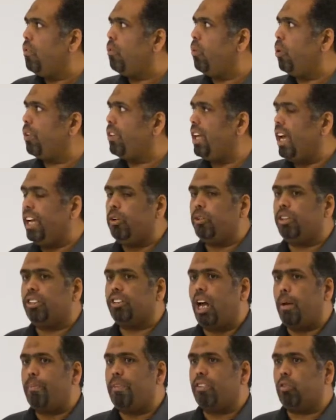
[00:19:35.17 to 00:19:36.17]
For the
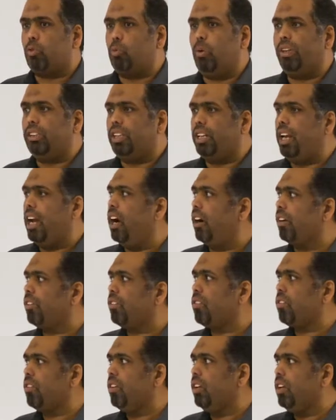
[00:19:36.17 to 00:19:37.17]
Ionotrap, it's 20
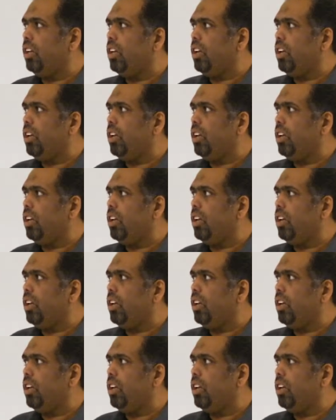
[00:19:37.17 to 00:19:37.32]
hertz.